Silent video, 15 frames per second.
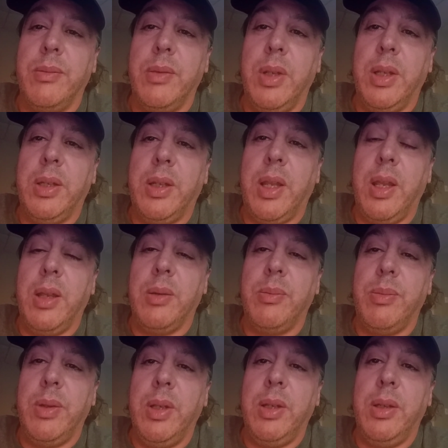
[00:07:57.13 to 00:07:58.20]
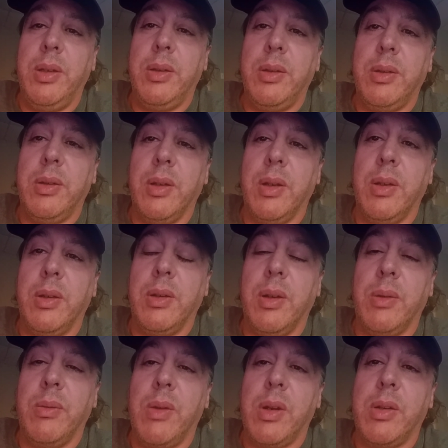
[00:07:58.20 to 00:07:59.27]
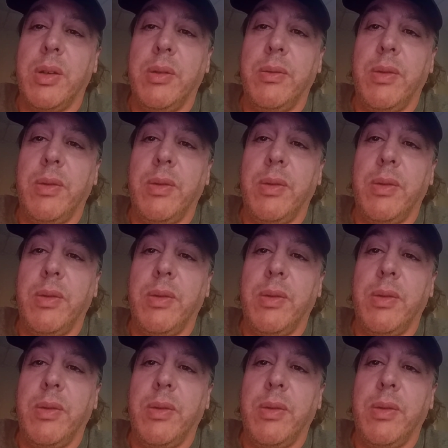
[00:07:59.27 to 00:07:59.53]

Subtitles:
it can't be a Russian